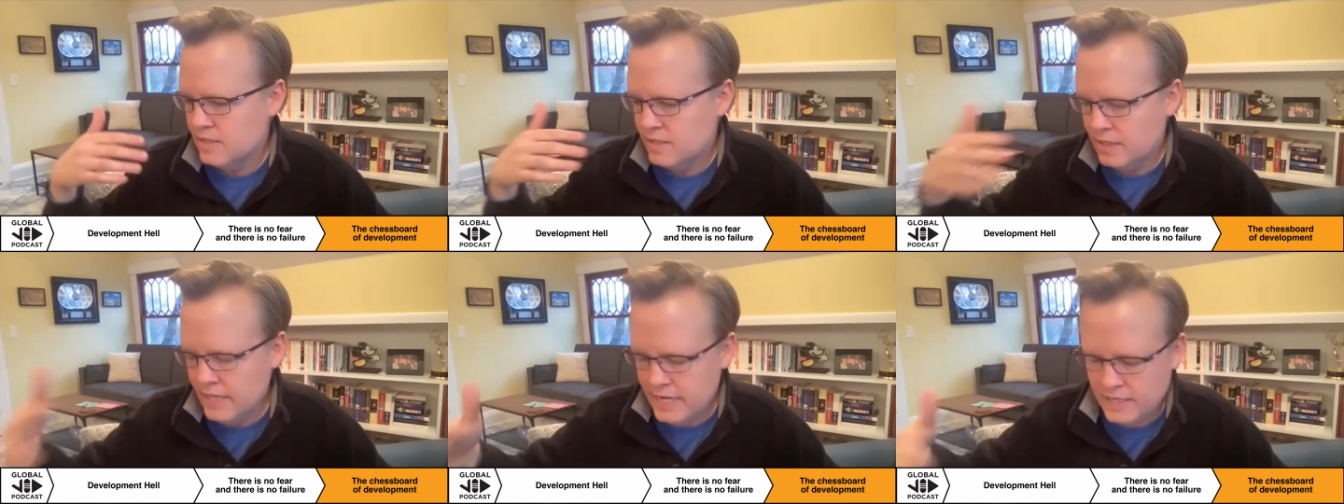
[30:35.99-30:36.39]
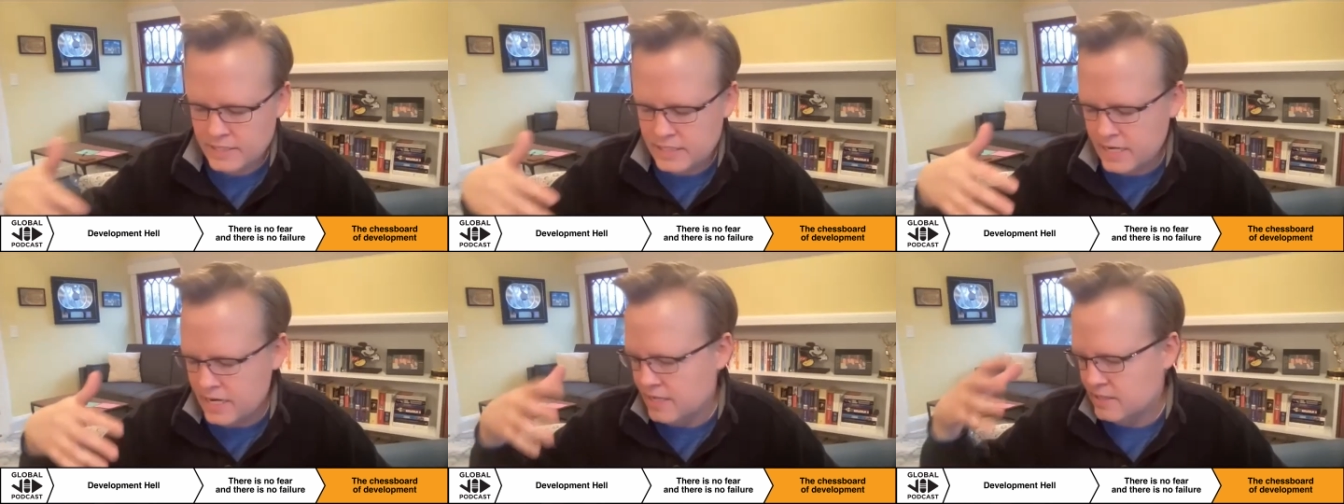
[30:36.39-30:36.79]

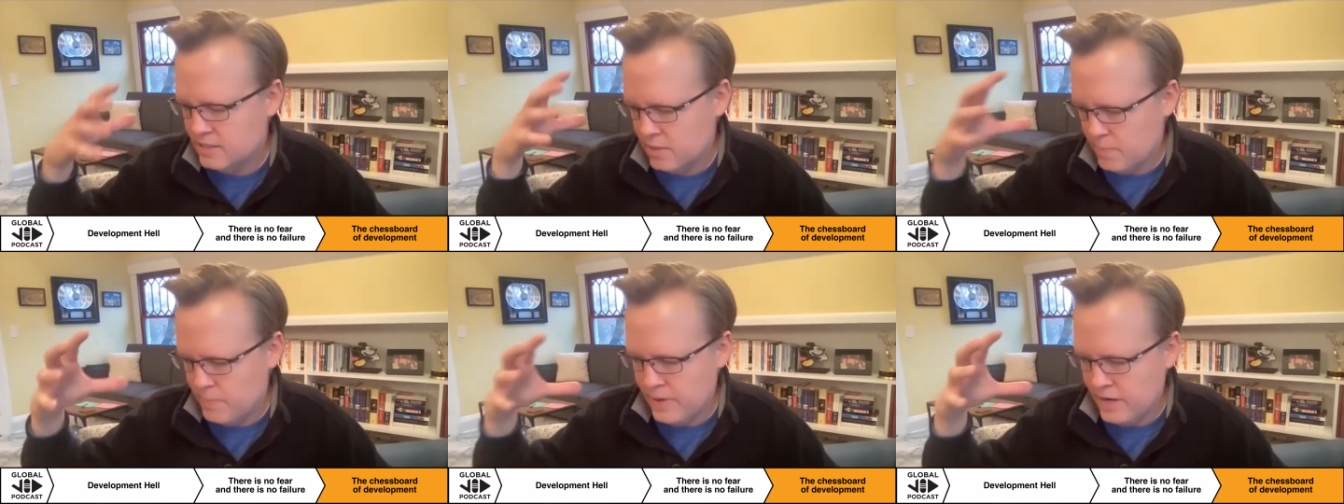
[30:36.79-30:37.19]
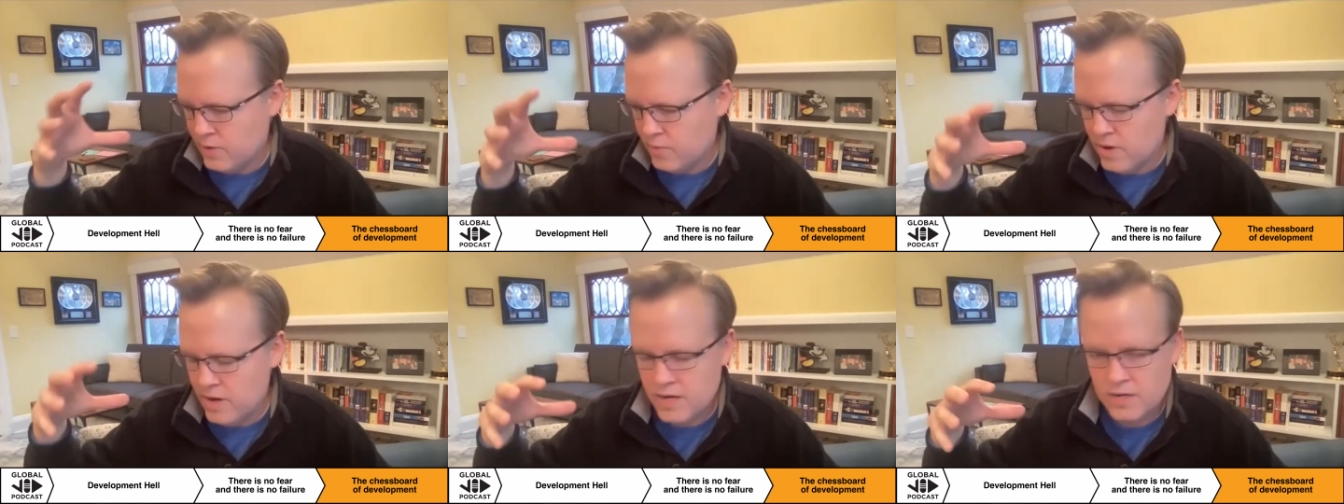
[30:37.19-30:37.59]
LinkedIn is the big
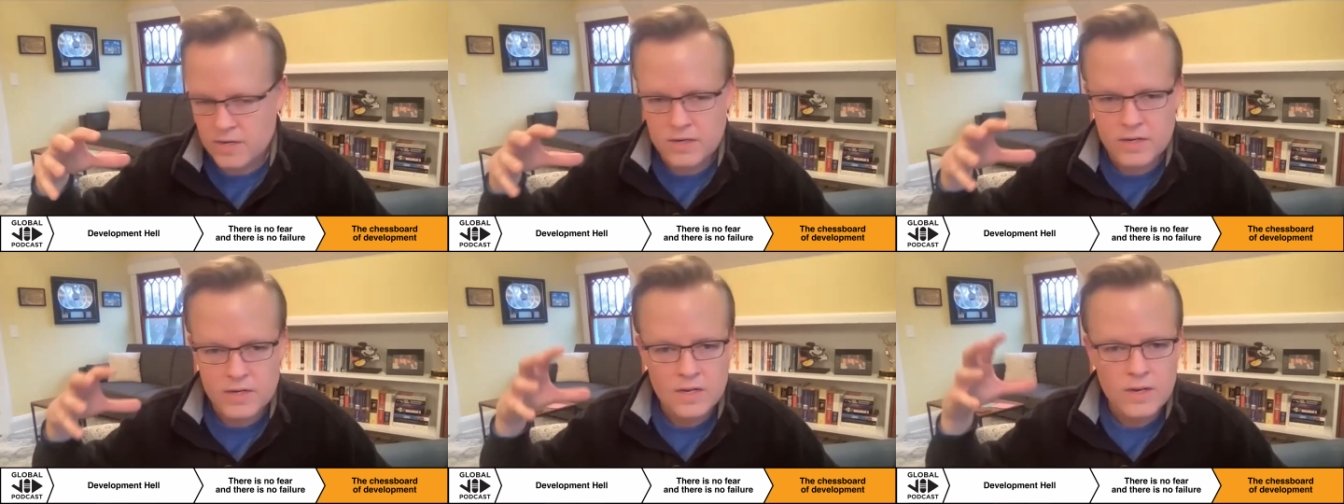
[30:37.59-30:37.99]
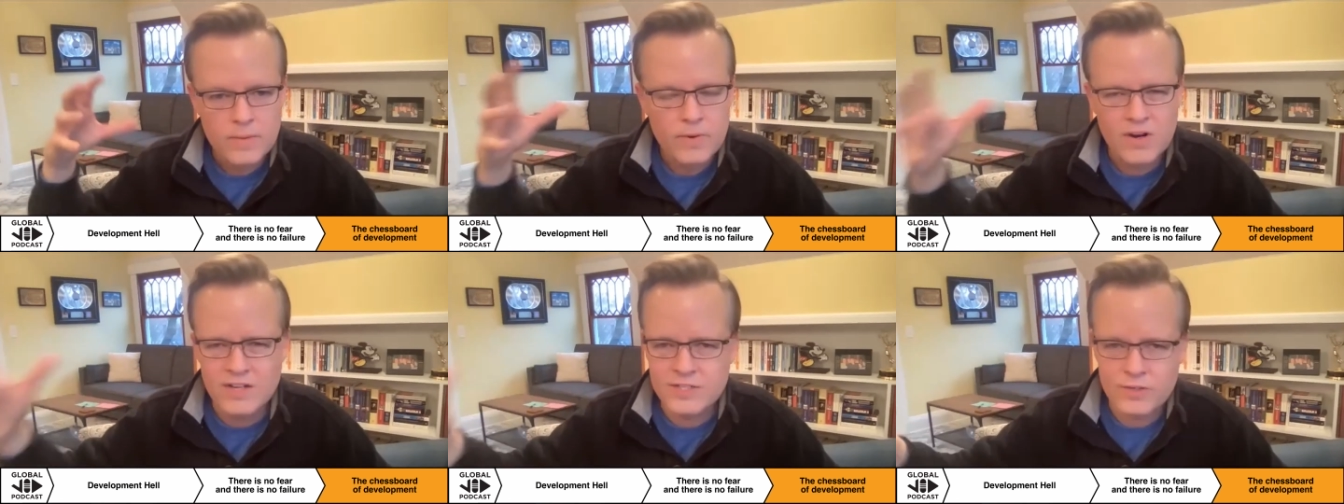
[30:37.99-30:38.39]
one,
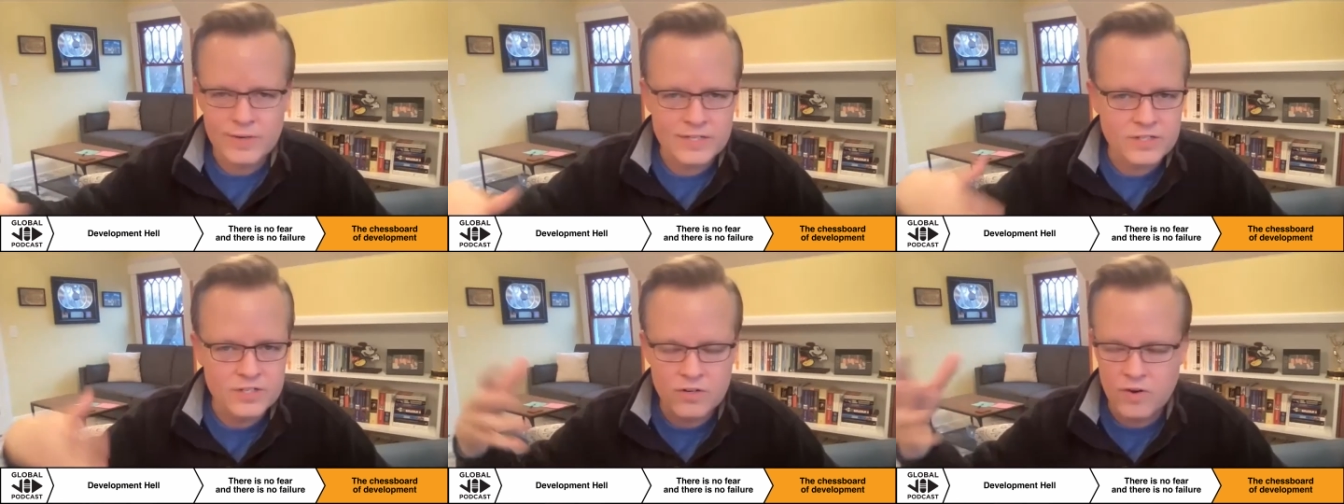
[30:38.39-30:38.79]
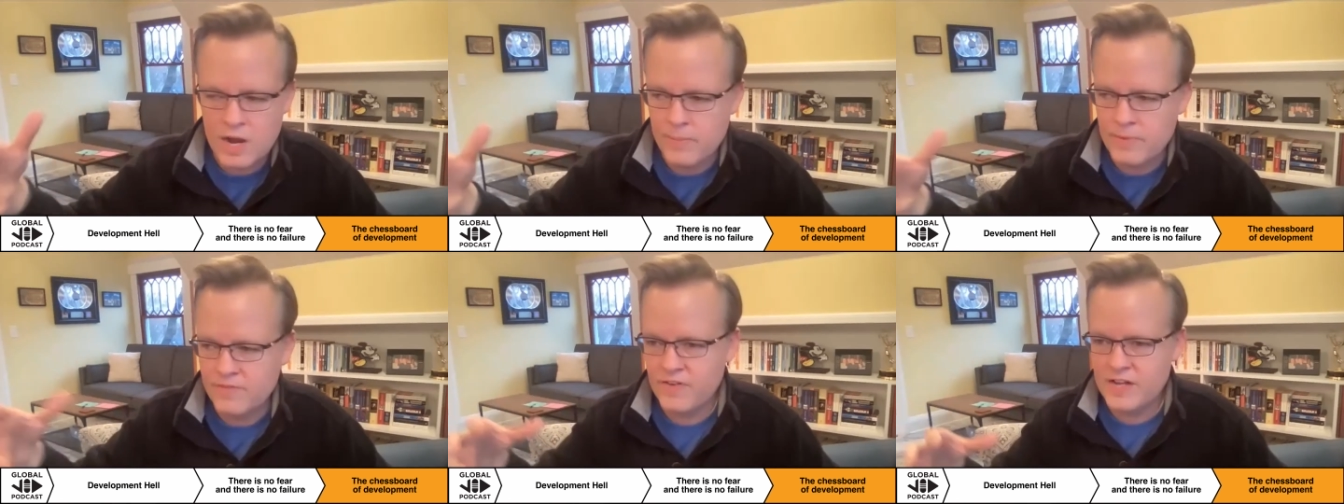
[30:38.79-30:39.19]
but also
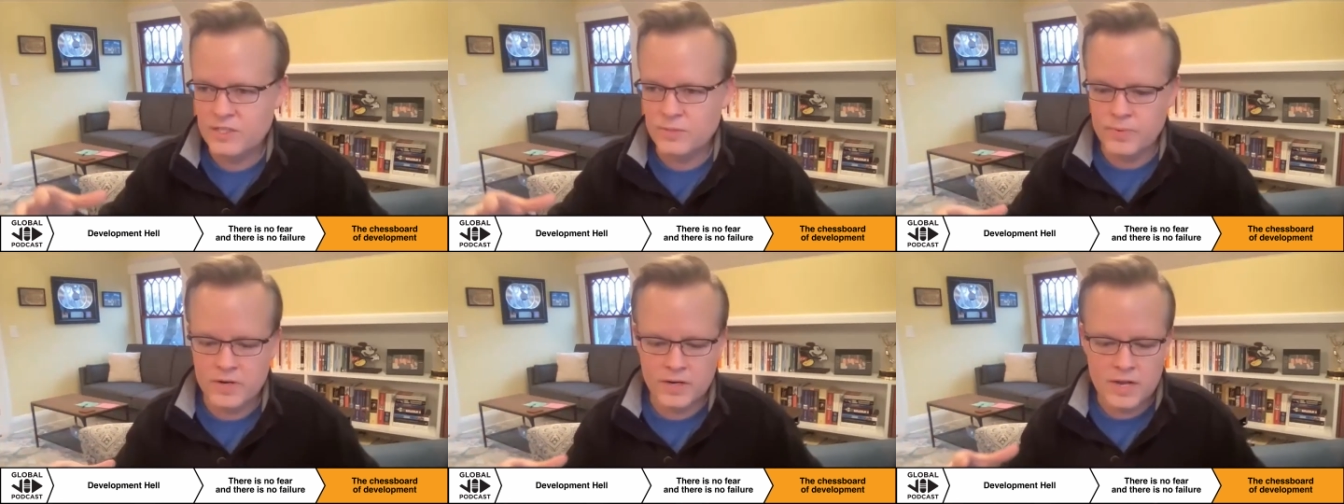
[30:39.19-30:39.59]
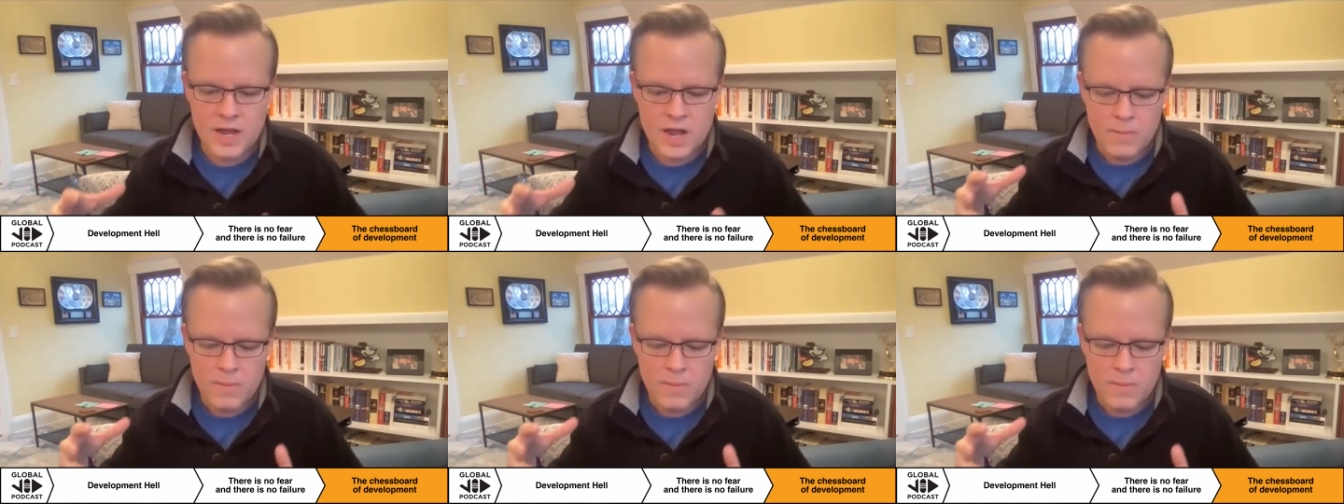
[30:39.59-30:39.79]
Instagram and Facebook.